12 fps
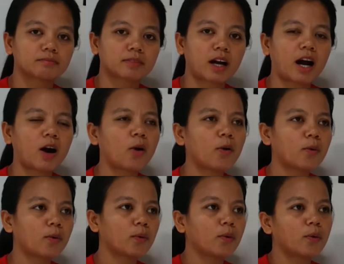
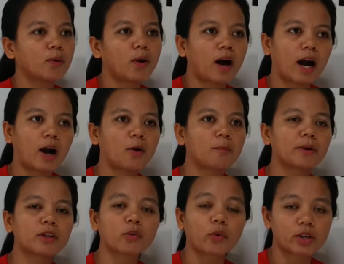how many
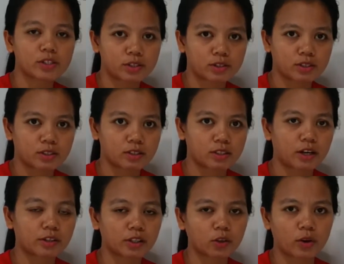questions are
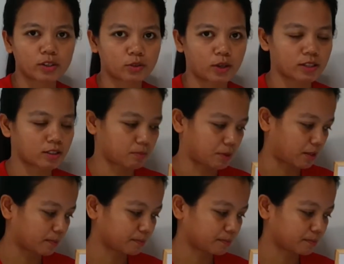they going to ask me?